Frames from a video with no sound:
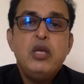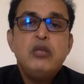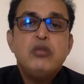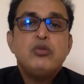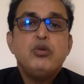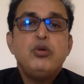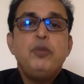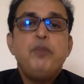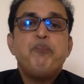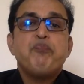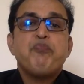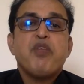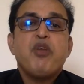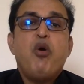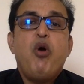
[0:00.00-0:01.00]
So
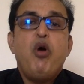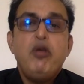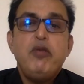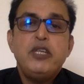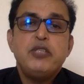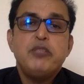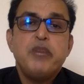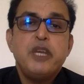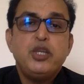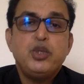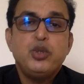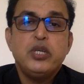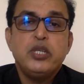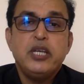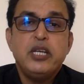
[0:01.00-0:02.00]
always make
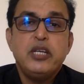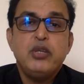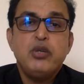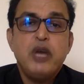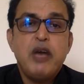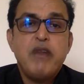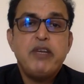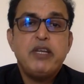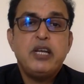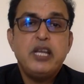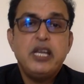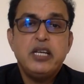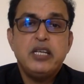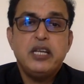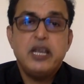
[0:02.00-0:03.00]
sure that you have a
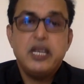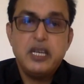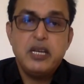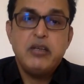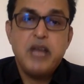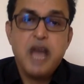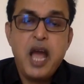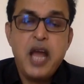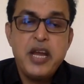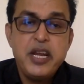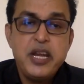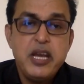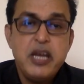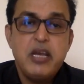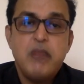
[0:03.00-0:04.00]
clear
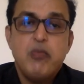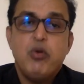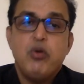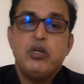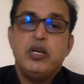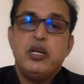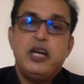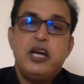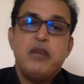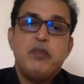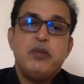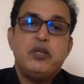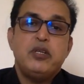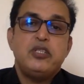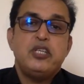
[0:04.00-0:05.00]
idea about
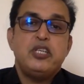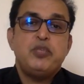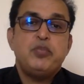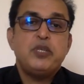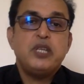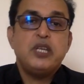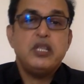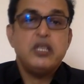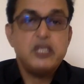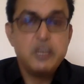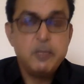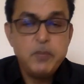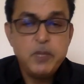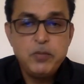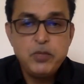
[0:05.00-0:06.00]
diabetes, especially the
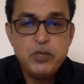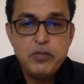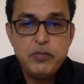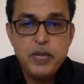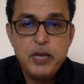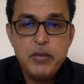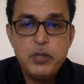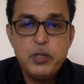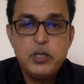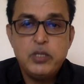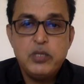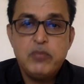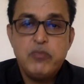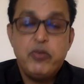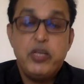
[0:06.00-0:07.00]
symptoms of
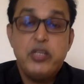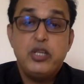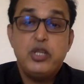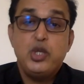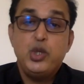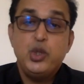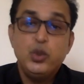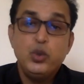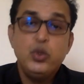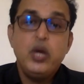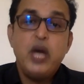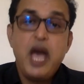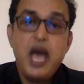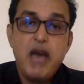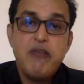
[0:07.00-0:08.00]
diabetes, whether you
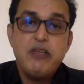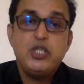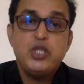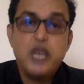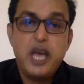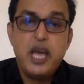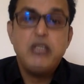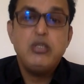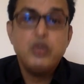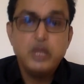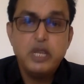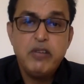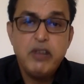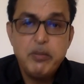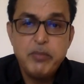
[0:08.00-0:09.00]
have a chance to
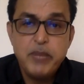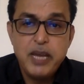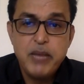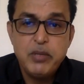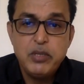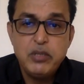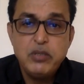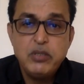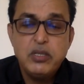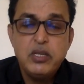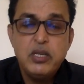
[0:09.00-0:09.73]
develop diabetes,